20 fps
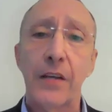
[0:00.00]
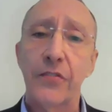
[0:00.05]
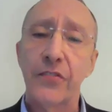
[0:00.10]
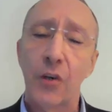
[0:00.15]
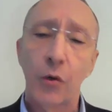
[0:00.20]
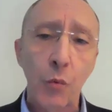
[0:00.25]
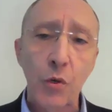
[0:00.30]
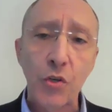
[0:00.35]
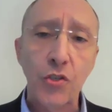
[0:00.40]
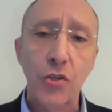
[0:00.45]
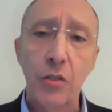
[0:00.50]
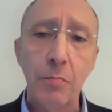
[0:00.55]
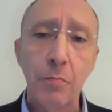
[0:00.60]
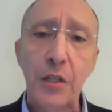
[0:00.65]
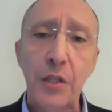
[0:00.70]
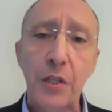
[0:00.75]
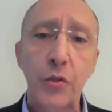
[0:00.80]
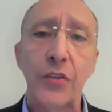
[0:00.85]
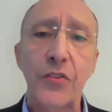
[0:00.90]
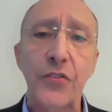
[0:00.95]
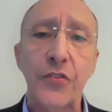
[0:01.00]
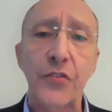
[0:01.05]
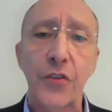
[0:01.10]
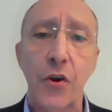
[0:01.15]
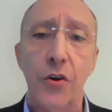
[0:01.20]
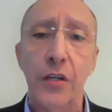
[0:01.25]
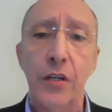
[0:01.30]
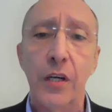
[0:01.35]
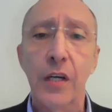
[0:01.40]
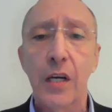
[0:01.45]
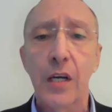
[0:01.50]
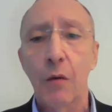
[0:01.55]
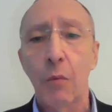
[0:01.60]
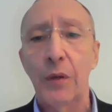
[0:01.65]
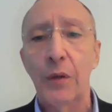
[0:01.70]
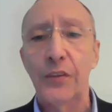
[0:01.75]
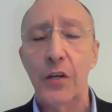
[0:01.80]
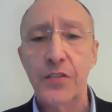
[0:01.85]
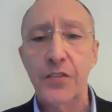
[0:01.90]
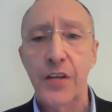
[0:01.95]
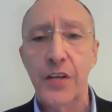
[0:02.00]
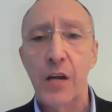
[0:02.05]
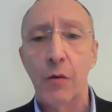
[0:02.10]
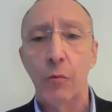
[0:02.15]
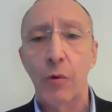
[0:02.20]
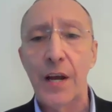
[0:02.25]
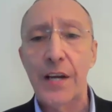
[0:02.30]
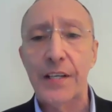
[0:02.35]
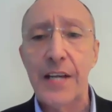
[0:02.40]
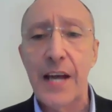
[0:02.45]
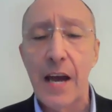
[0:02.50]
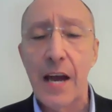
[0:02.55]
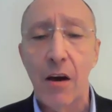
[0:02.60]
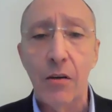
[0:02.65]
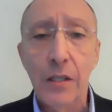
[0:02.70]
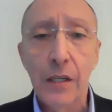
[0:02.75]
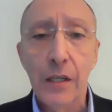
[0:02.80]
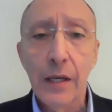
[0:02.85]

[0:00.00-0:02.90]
So we shouldn't be too concerned of what they're saying right now.